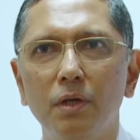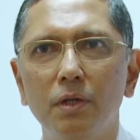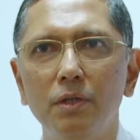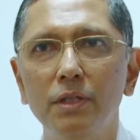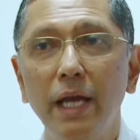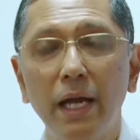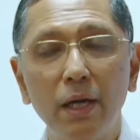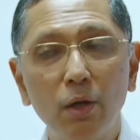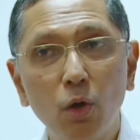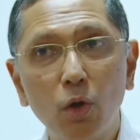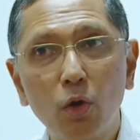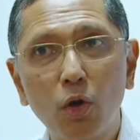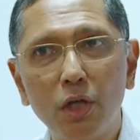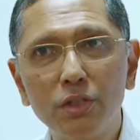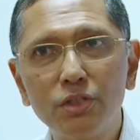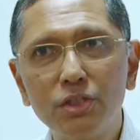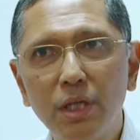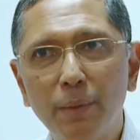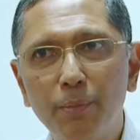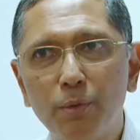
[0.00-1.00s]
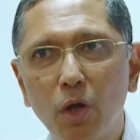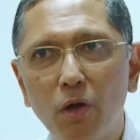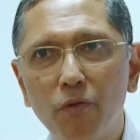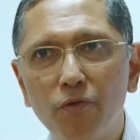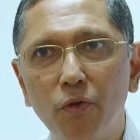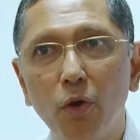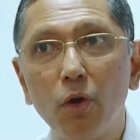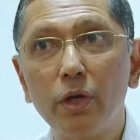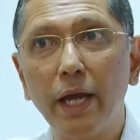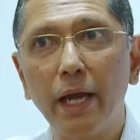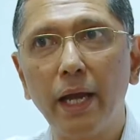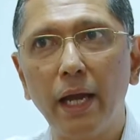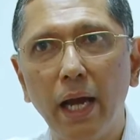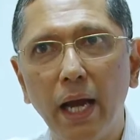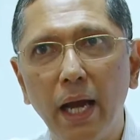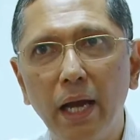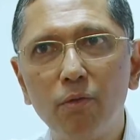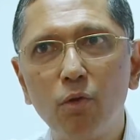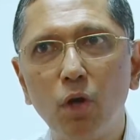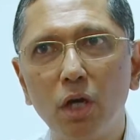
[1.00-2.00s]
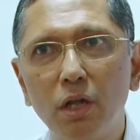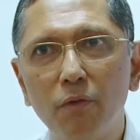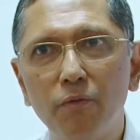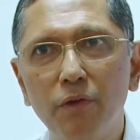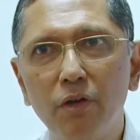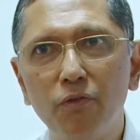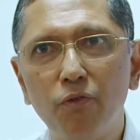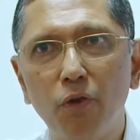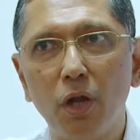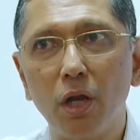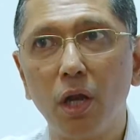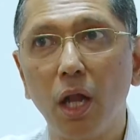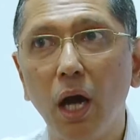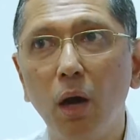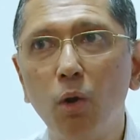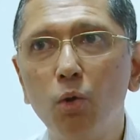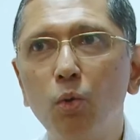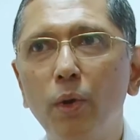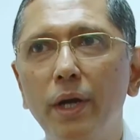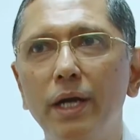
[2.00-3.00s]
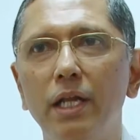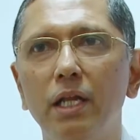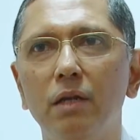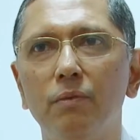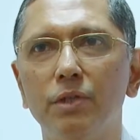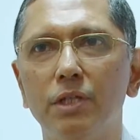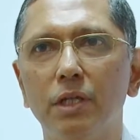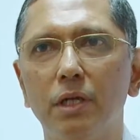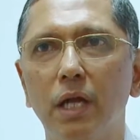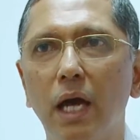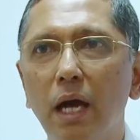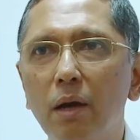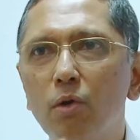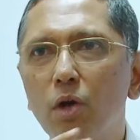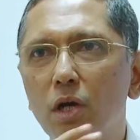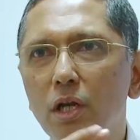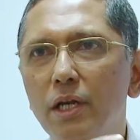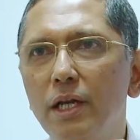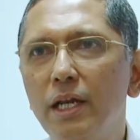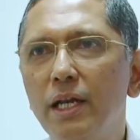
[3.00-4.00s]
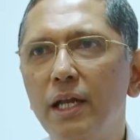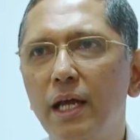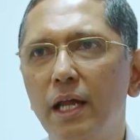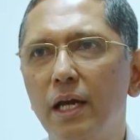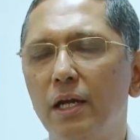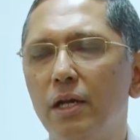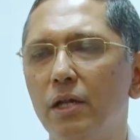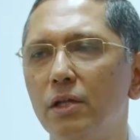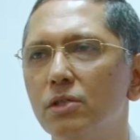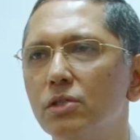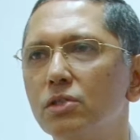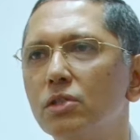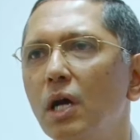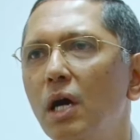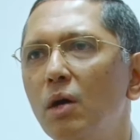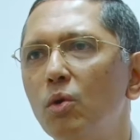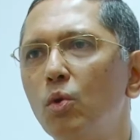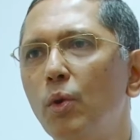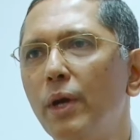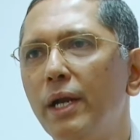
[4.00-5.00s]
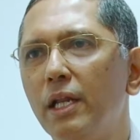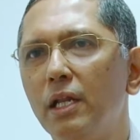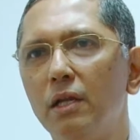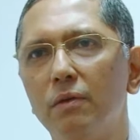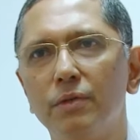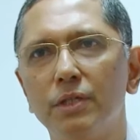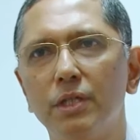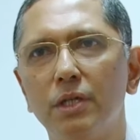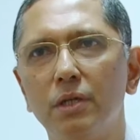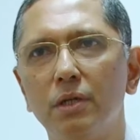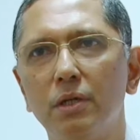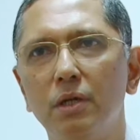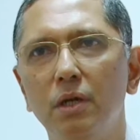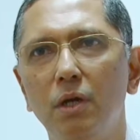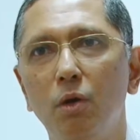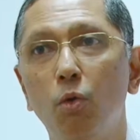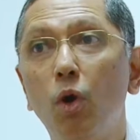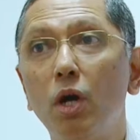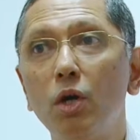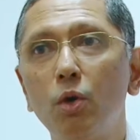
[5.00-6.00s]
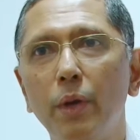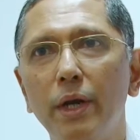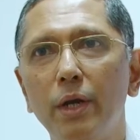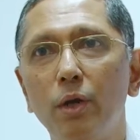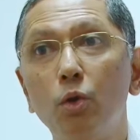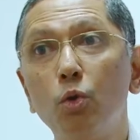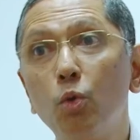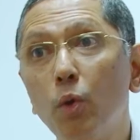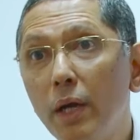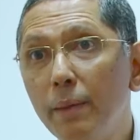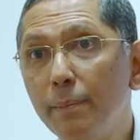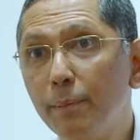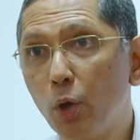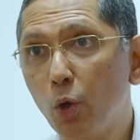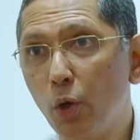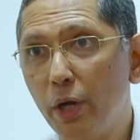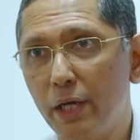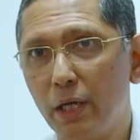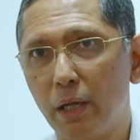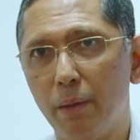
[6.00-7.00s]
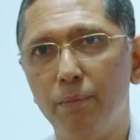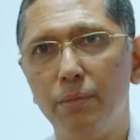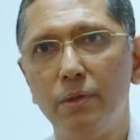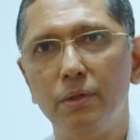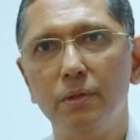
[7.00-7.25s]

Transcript: They had no concept of, okay, I've got a windfall, how do I deal with it? I've got an inheritance, how do I deal with it? What do I do? Do I blow it up?